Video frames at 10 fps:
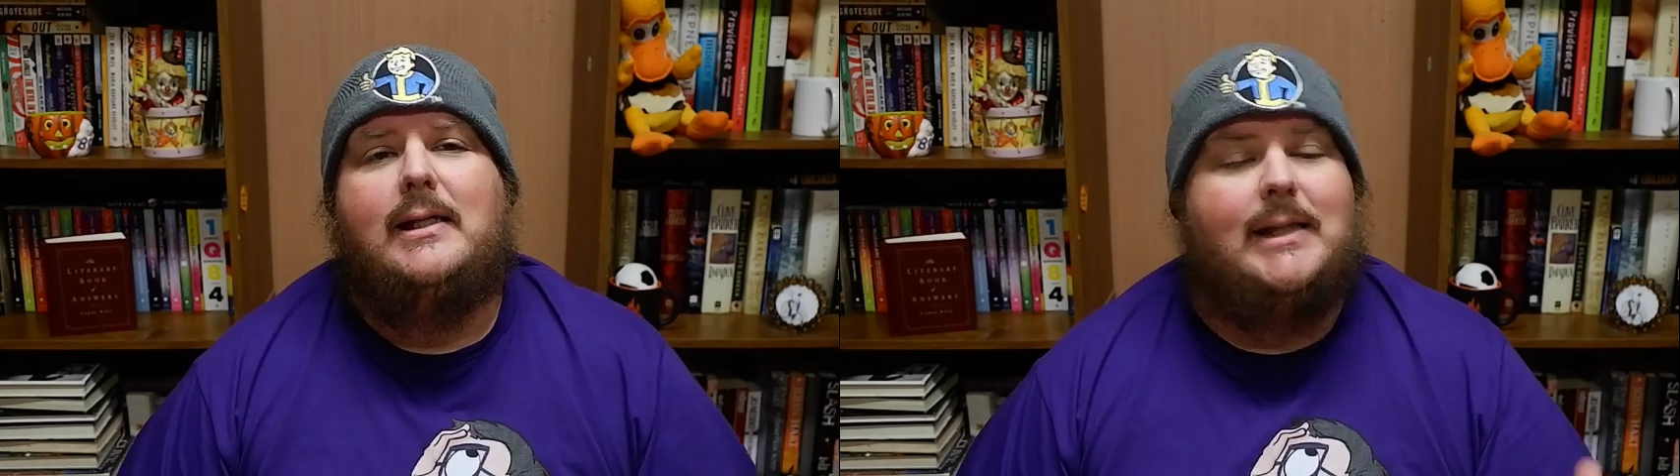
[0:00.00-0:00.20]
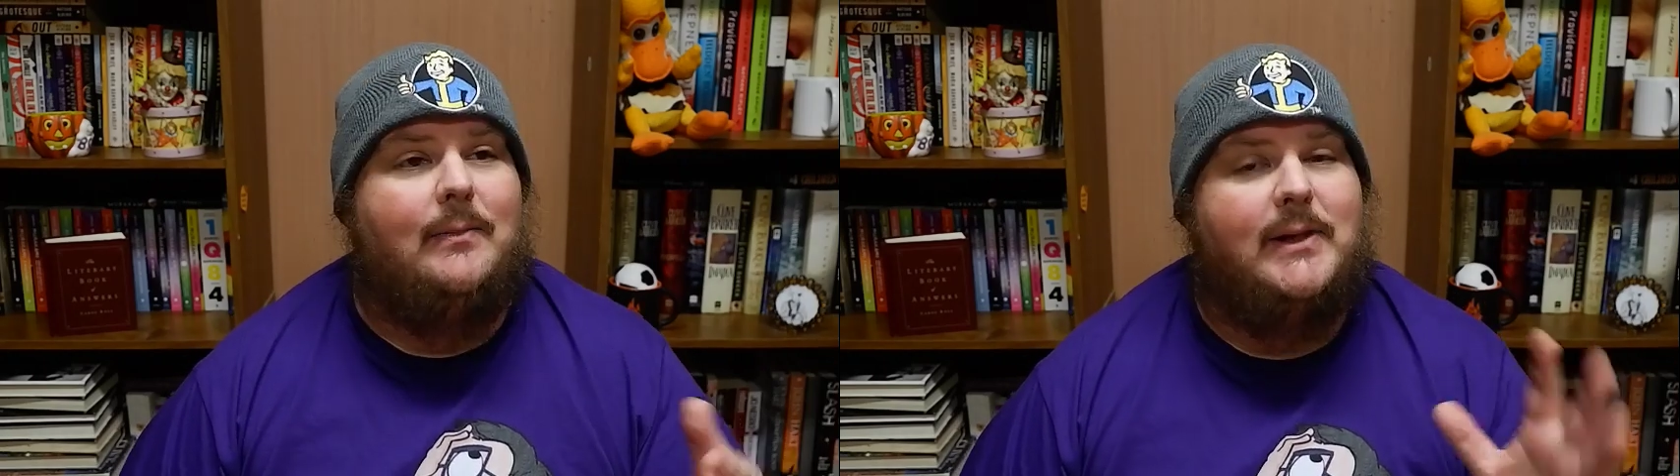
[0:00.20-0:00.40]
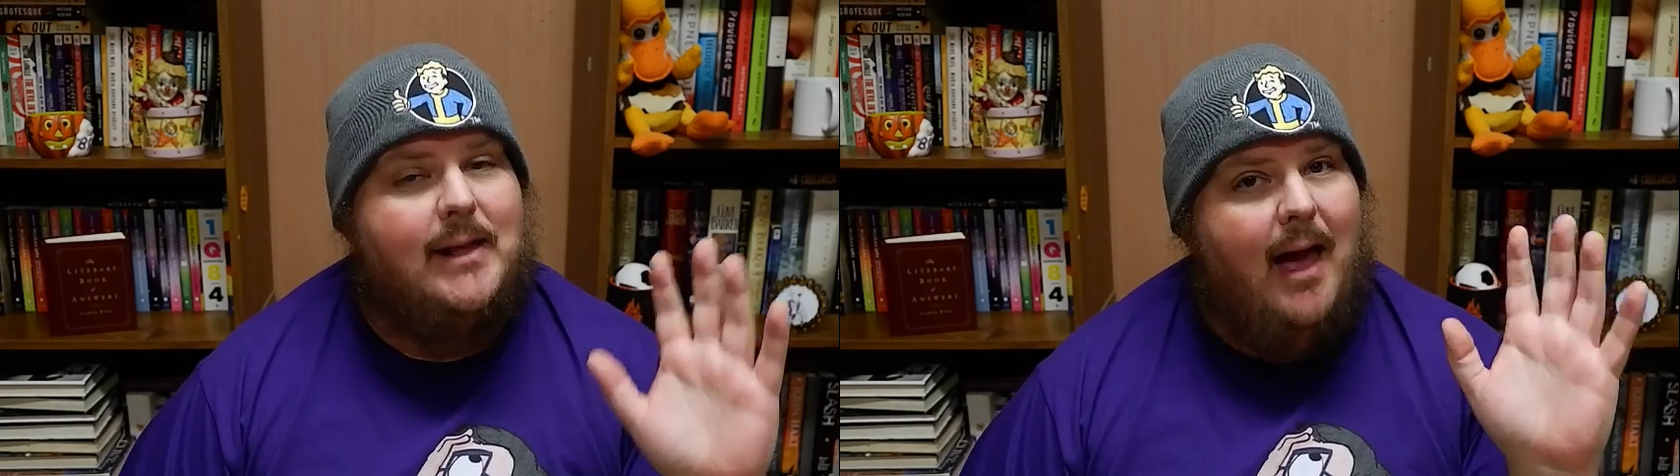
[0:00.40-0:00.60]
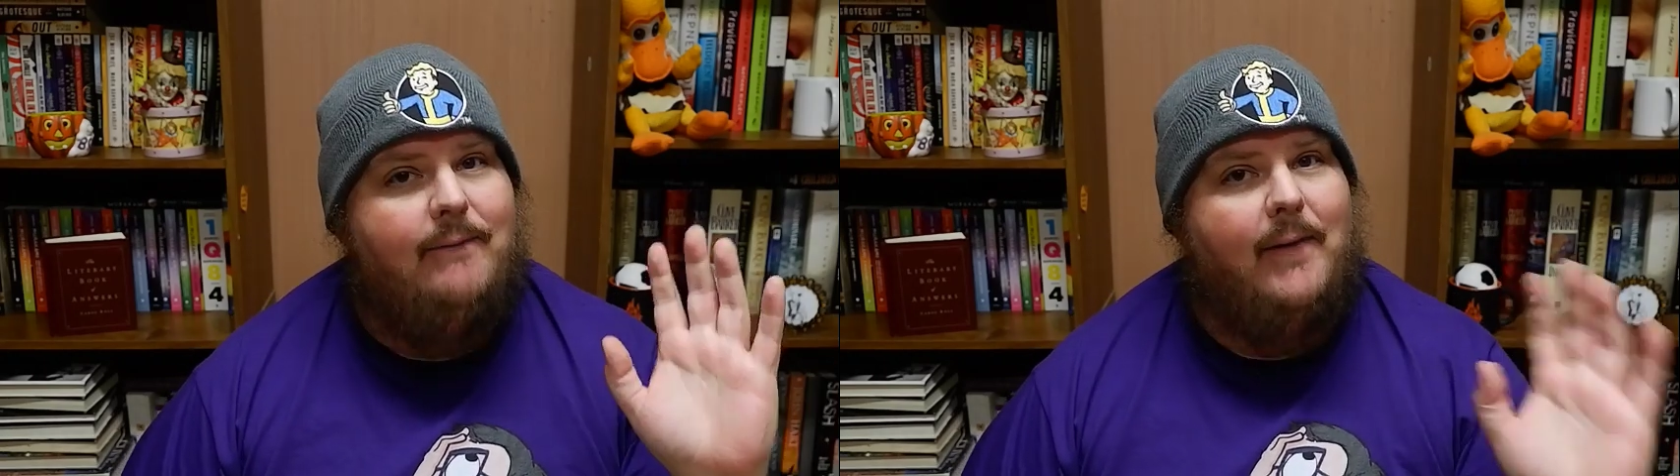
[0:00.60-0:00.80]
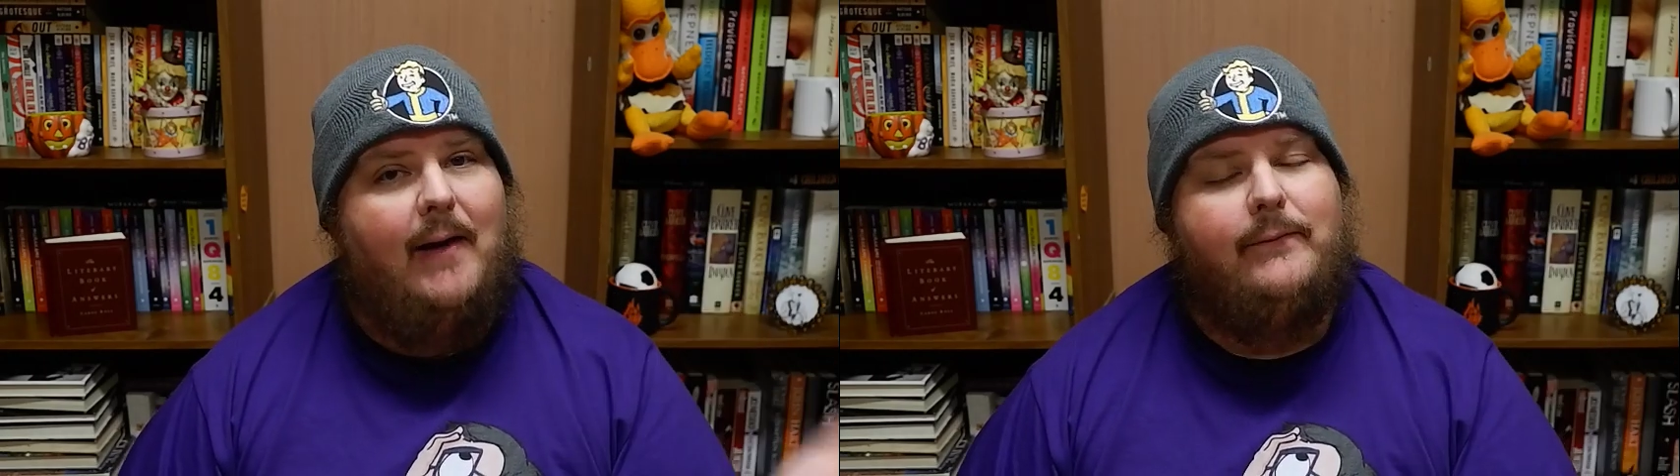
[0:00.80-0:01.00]
Same with
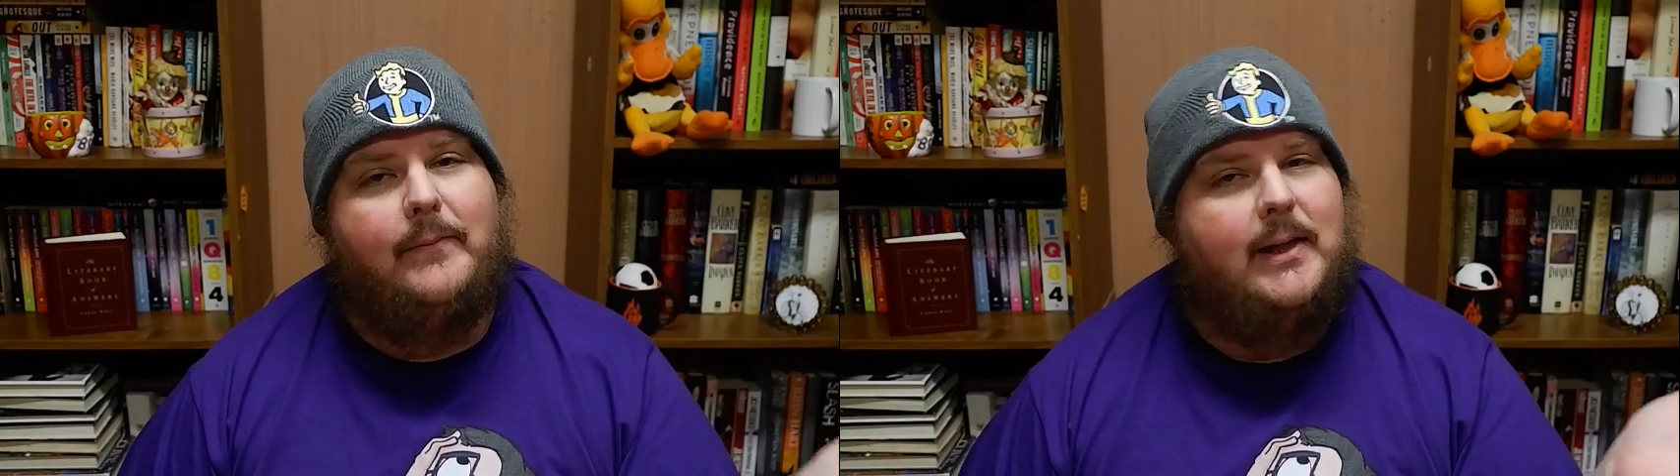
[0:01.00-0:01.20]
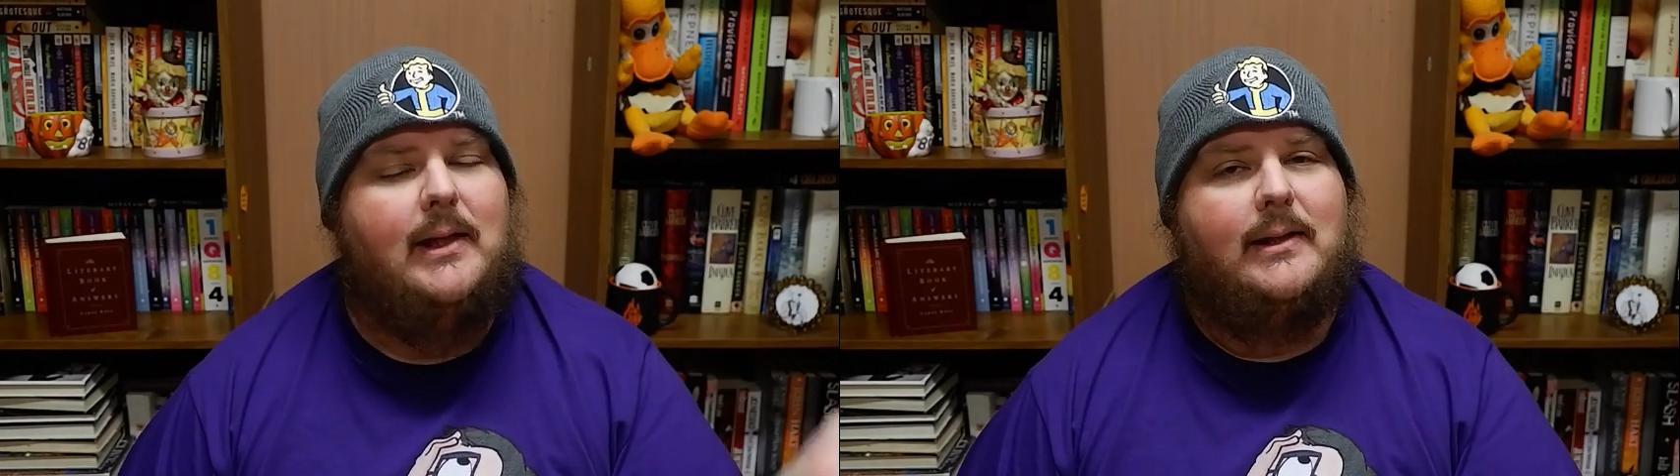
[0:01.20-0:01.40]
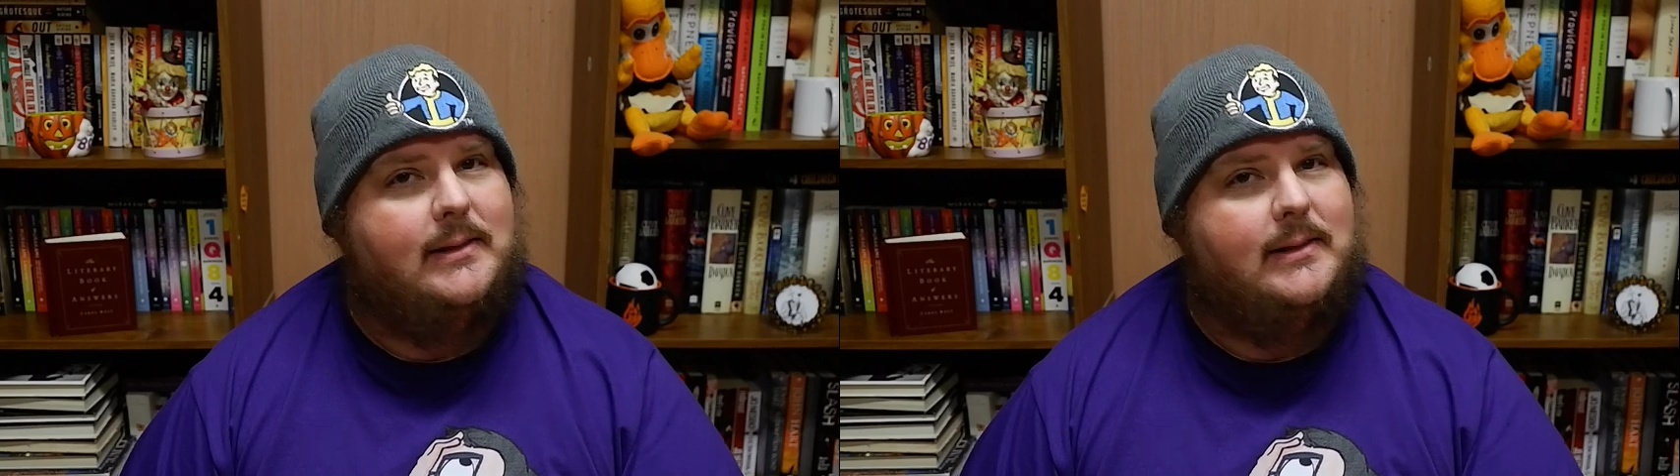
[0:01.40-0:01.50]
sci-fi for me.